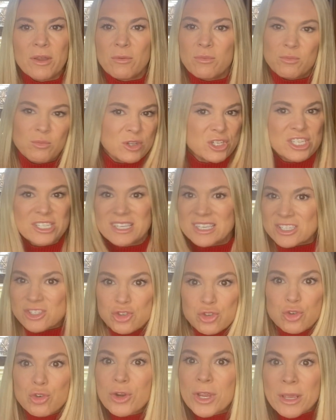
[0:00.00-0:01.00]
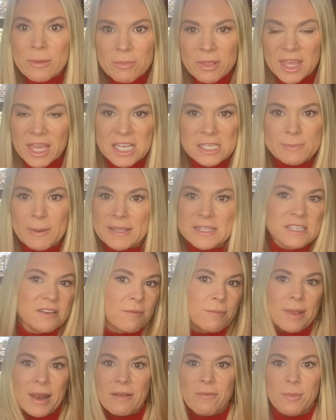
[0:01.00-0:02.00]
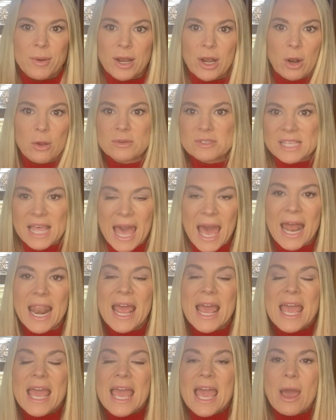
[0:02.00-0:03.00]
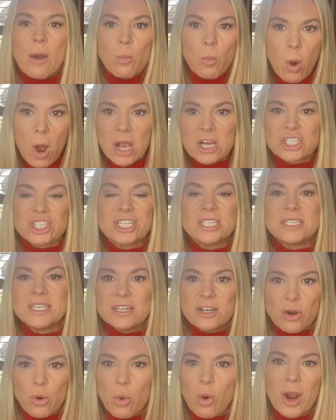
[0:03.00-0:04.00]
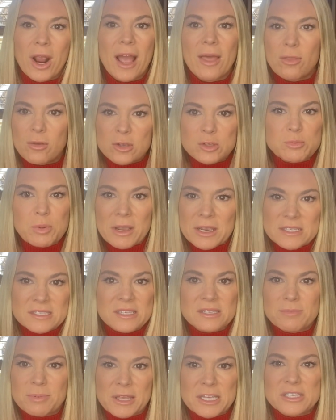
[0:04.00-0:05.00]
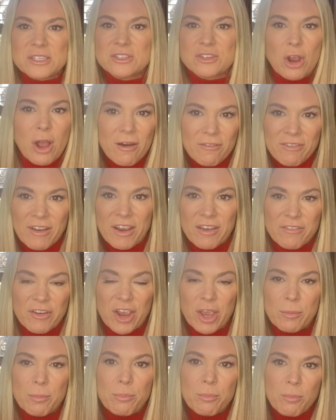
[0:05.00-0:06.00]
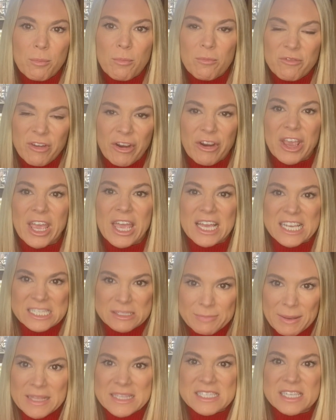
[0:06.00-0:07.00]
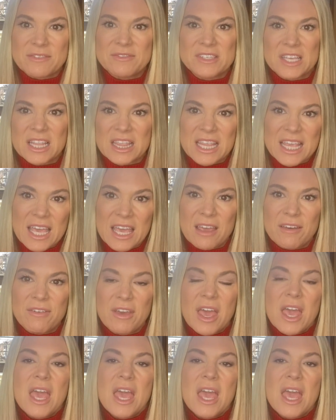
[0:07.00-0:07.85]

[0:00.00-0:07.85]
which is extremely expensive. I mean, everybody knows that. And Washington and Oregon, those places are all very, very, very expensive to live.